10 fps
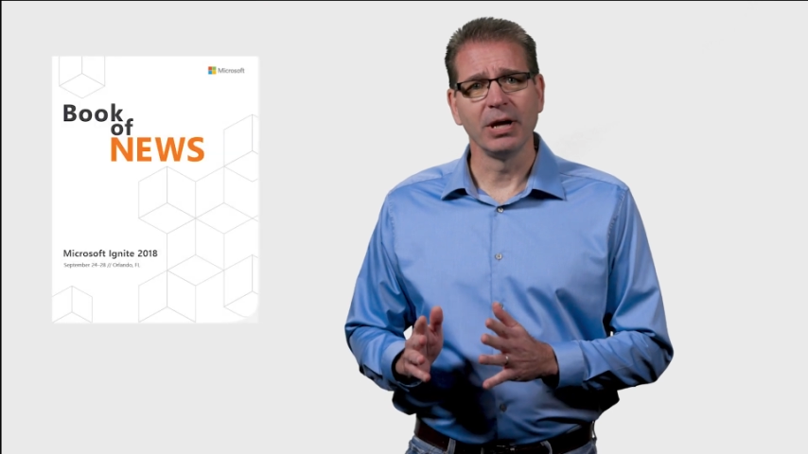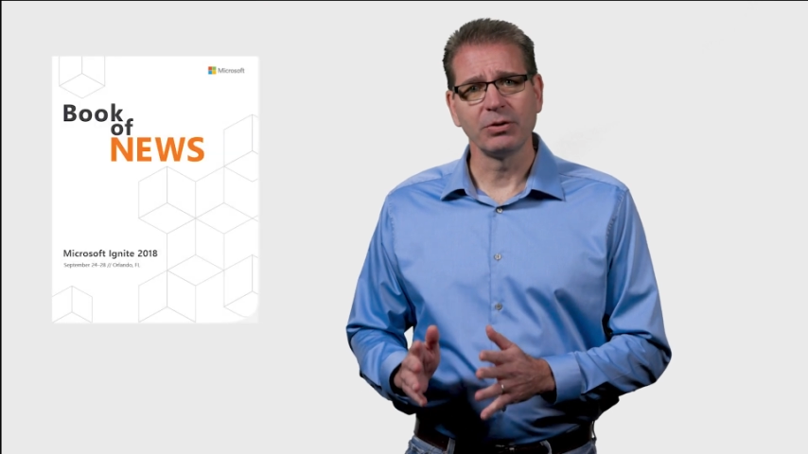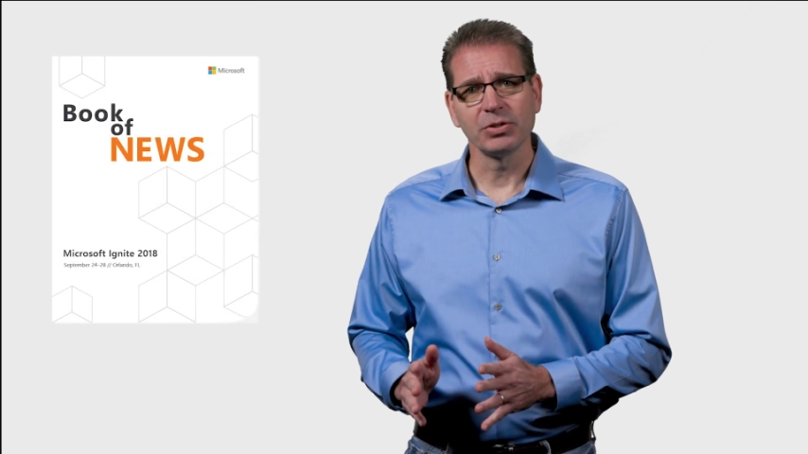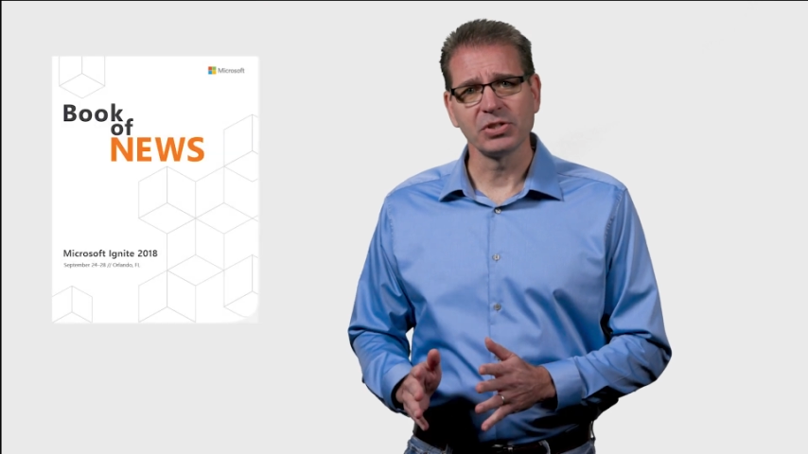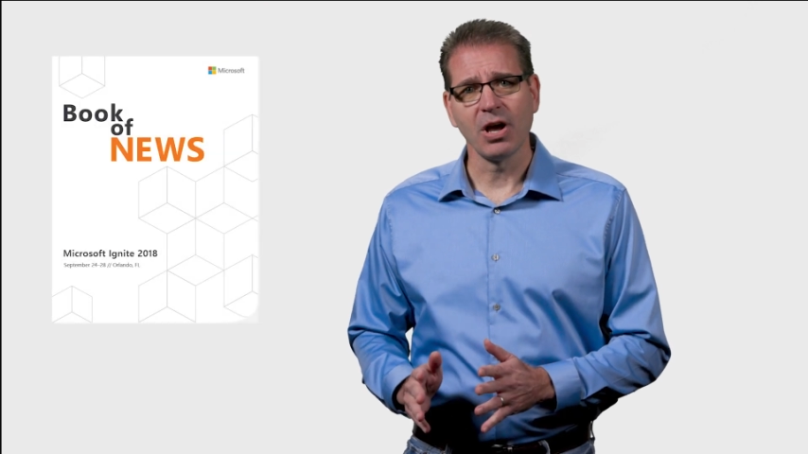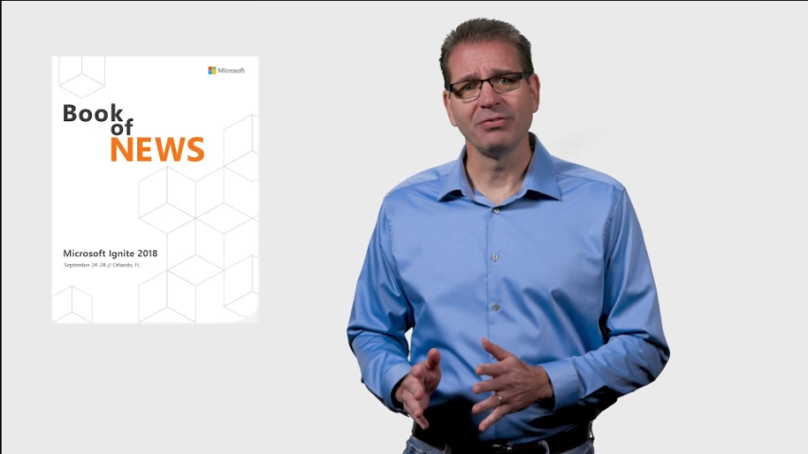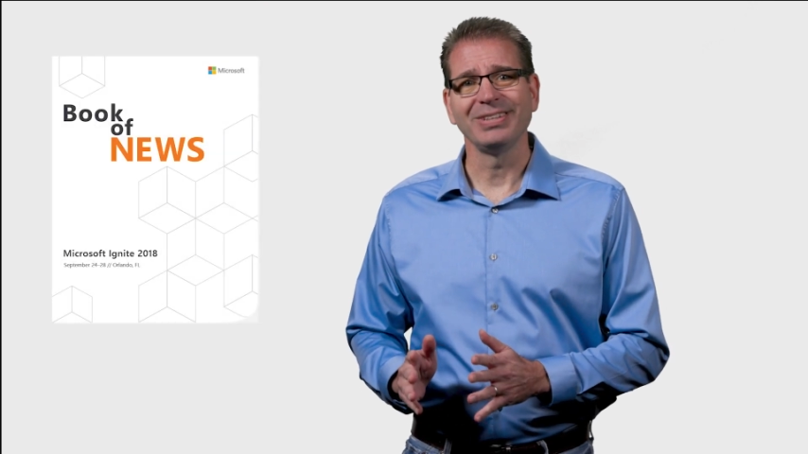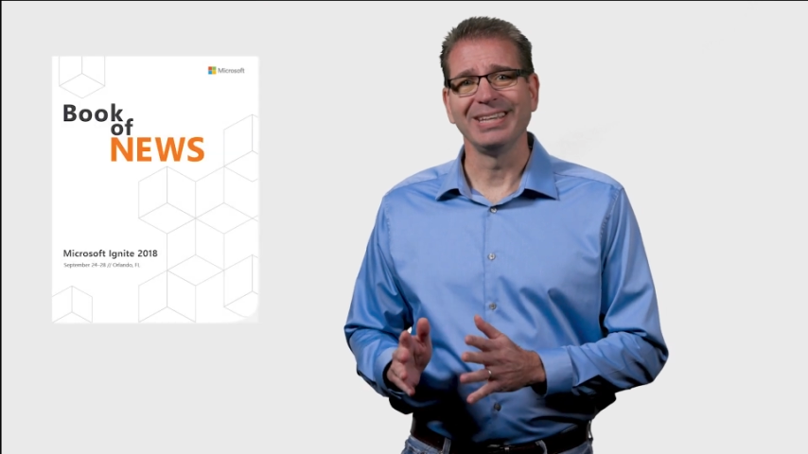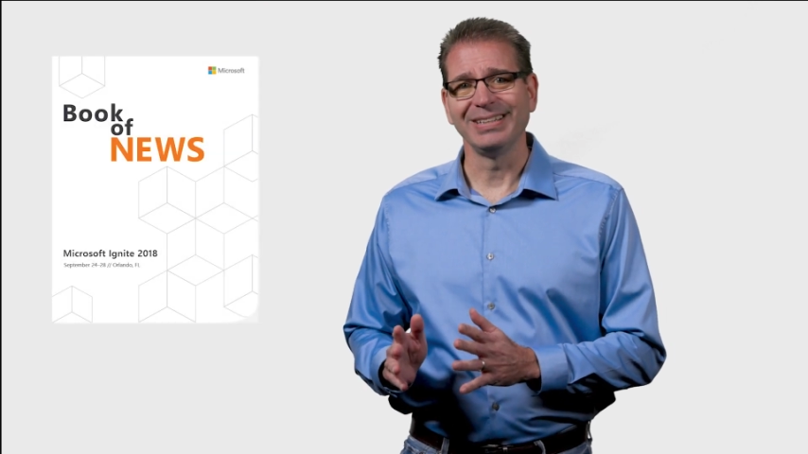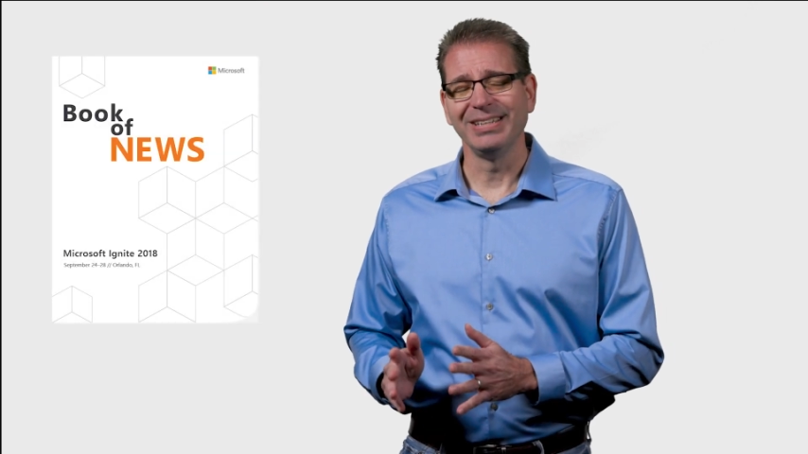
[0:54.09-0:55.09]

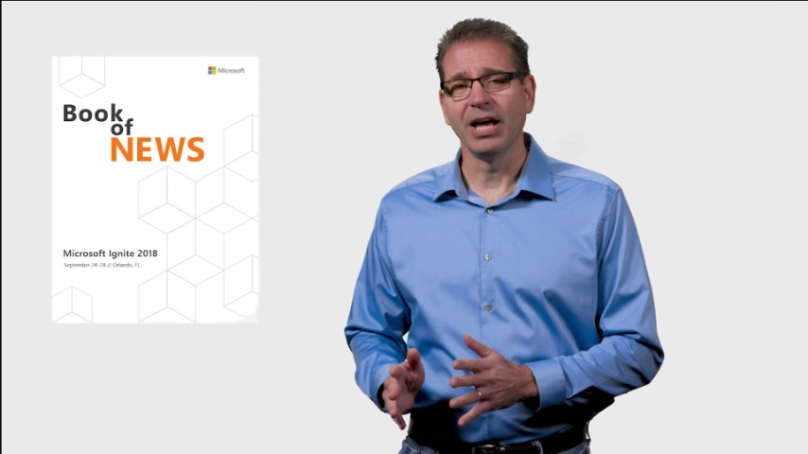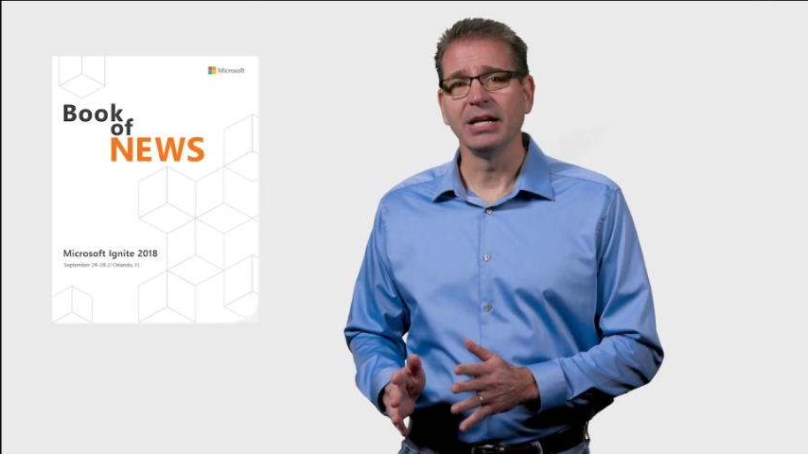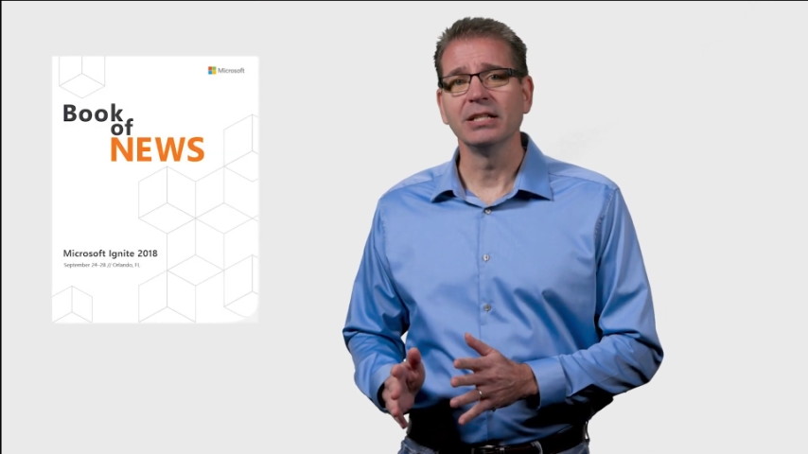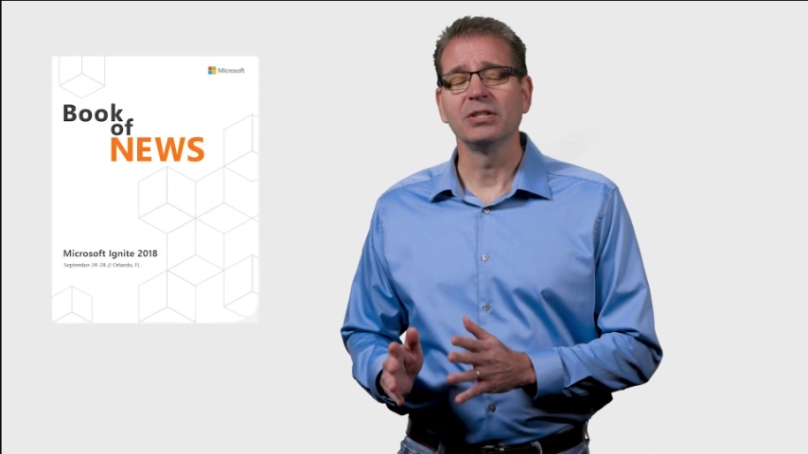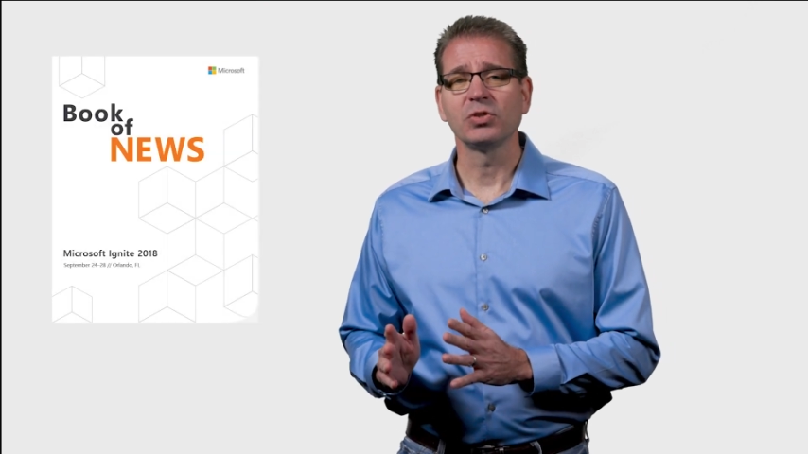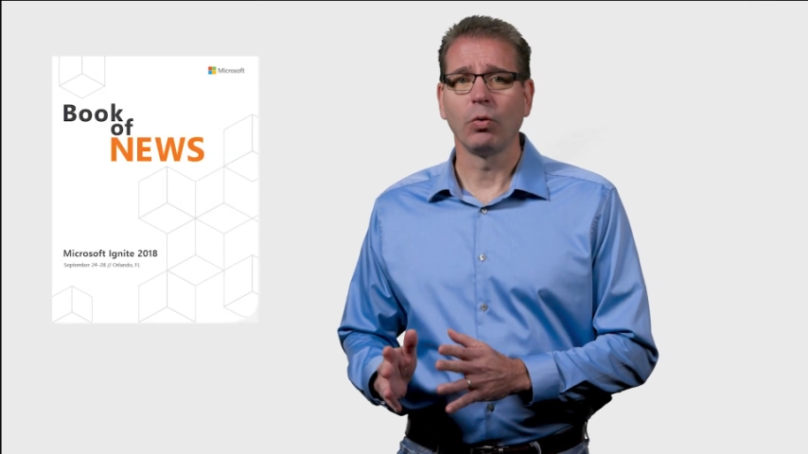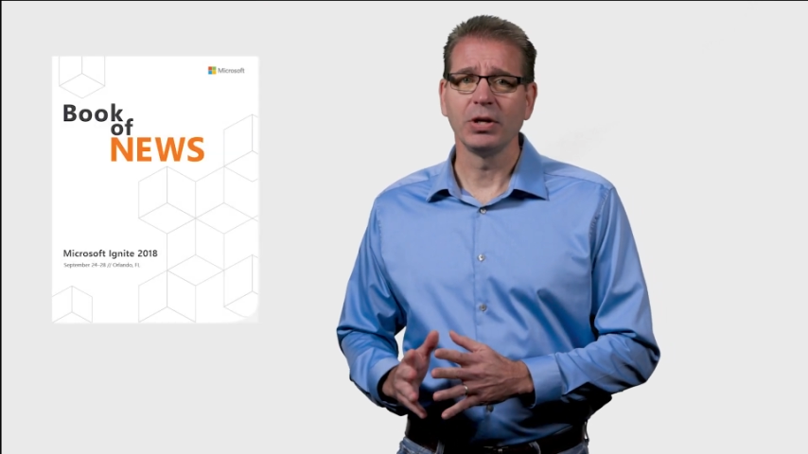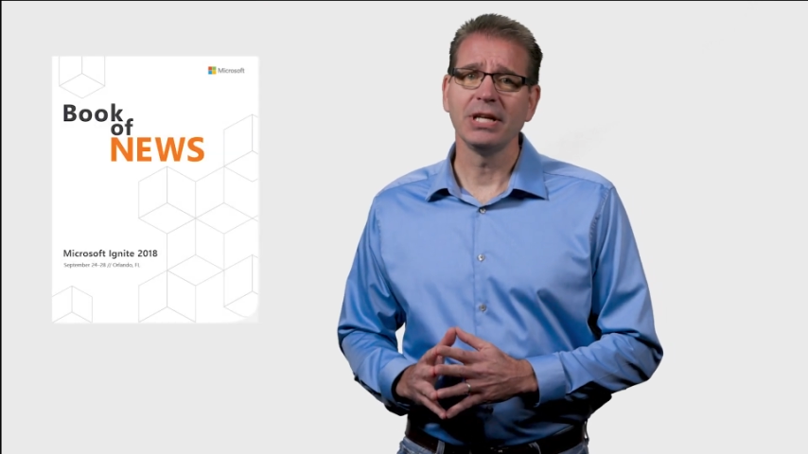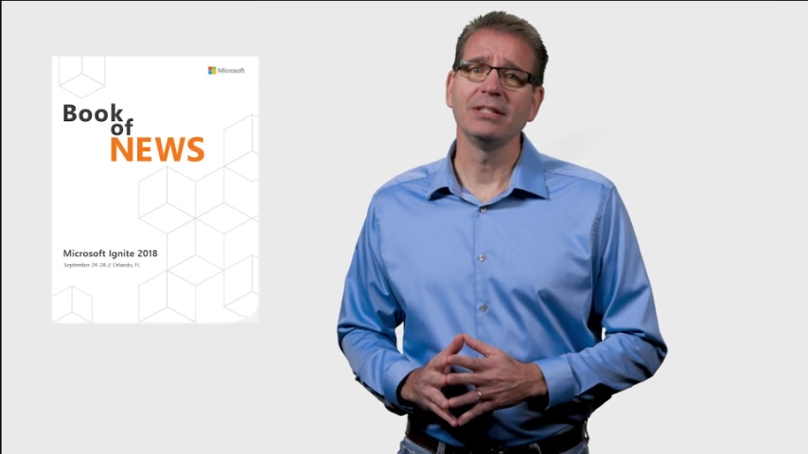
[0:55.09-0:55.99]
Microsoft Ignite twenty